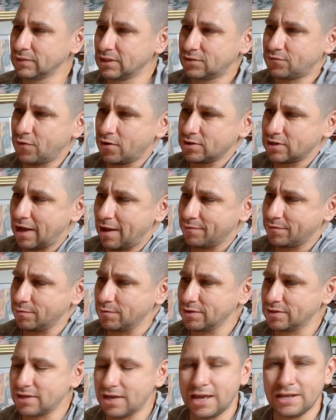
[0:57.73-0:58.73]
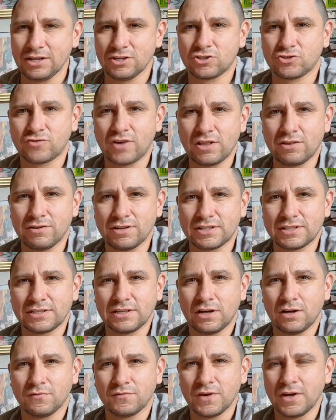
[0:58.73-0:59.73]
as far as Optimus and its trailer
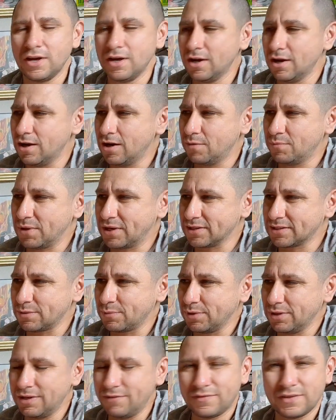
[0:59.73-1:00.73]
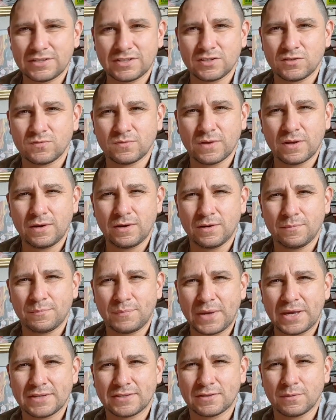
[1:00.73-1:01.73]
itself, because I believe this is
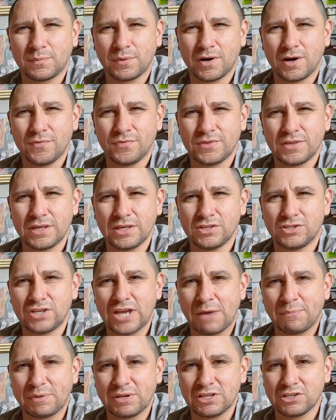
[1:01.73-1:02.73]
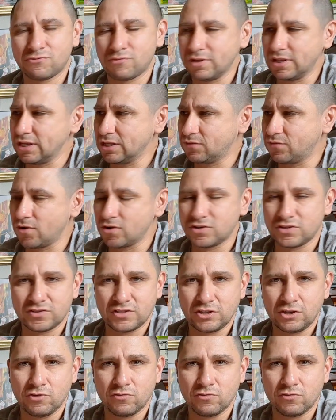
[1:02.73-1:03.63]
based upon the Japanese release versus the